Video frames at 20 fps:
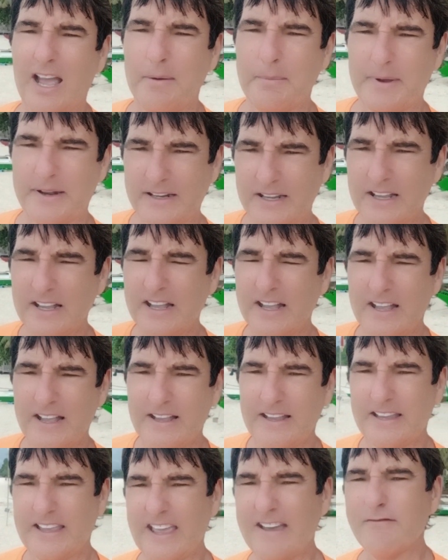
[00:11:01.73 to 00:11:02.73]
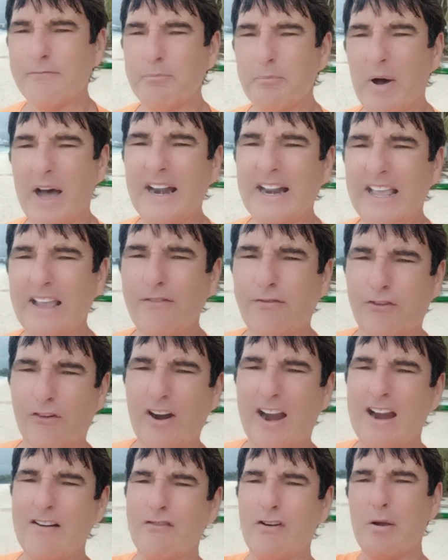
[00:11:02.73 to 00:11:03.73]
and give money for
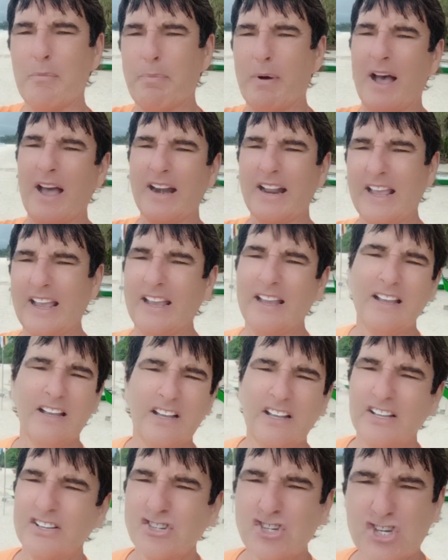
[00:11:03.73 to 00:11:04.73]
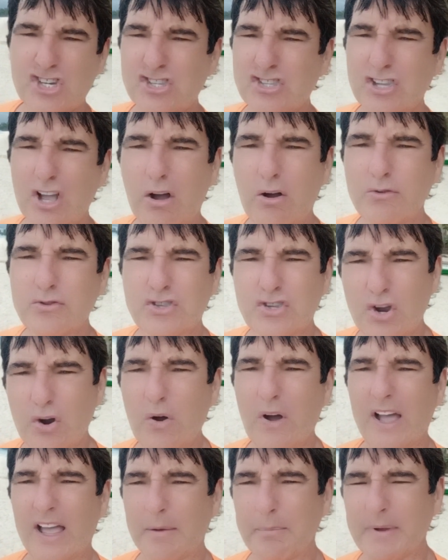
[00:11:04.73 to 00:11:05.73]
everybody. Just don't do
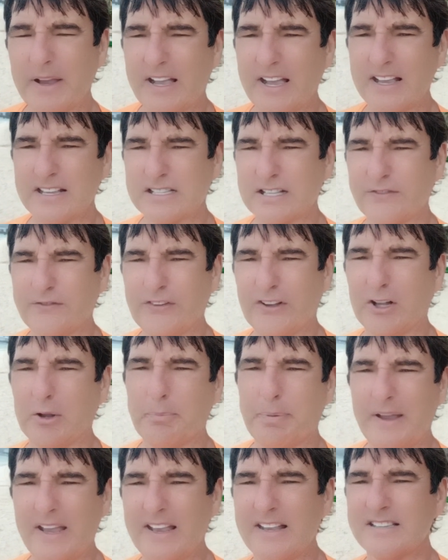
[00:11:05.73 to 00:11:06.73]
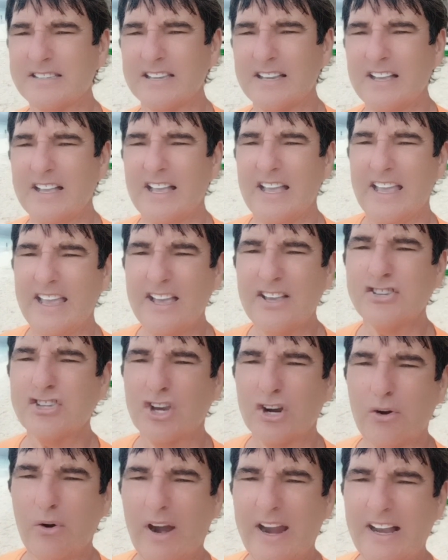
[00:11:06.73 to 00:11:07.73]
it, because the Philippines is a
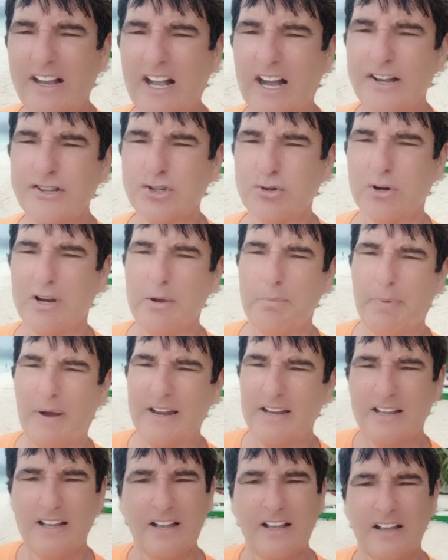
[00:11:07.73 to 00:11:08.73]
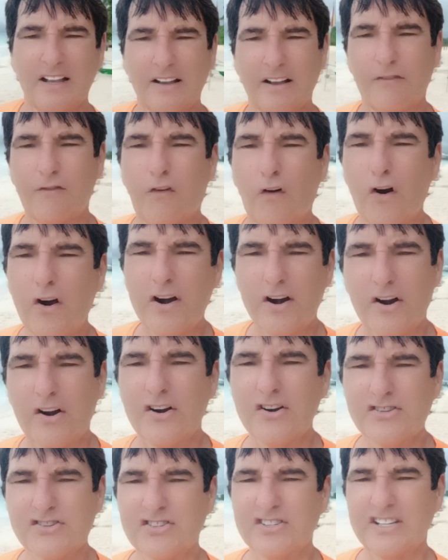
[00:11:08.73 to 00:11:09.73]
great country, but
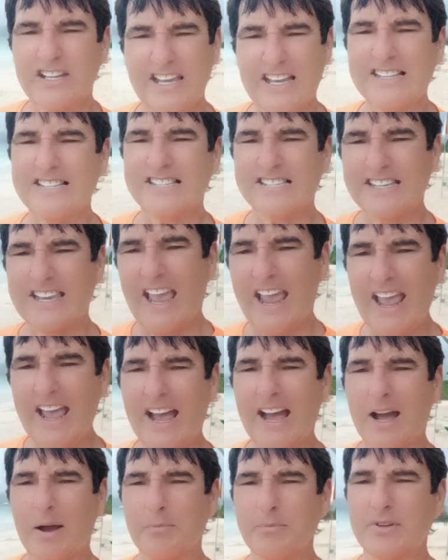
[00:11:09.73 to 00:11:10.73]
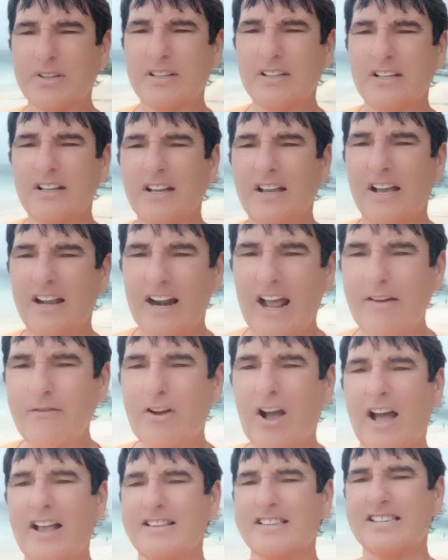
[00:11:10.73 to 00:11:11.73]
foreigners get scammed. And I've
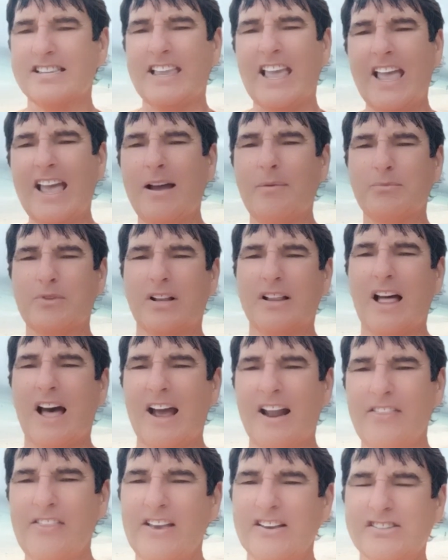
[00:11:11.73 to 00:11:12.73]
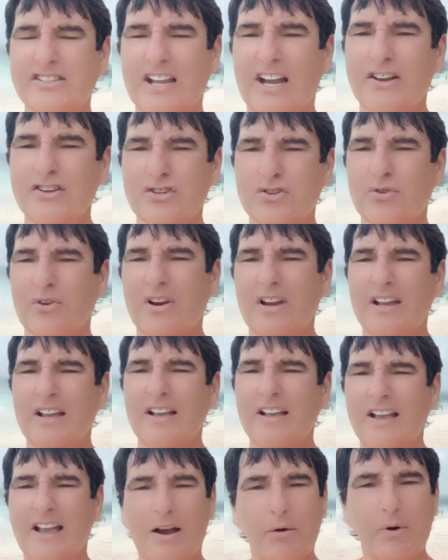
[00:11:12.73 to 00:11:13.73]
got scammed a lot in this country.
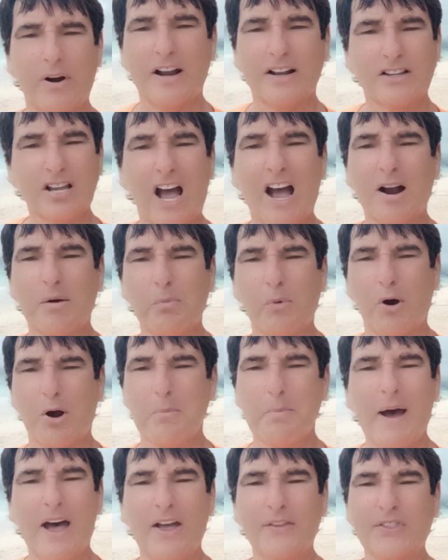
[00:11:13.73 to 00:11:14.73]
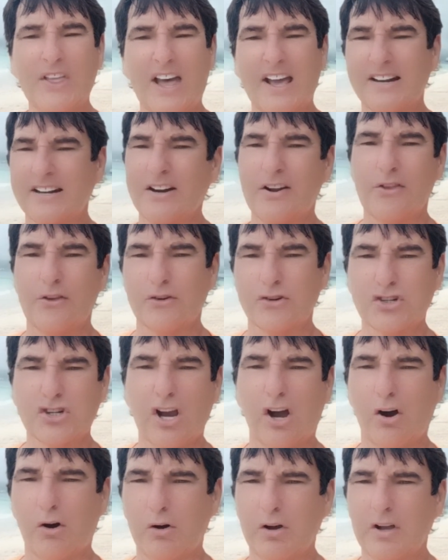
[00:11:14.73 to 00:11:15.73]
And we're going to talk more about that in another show.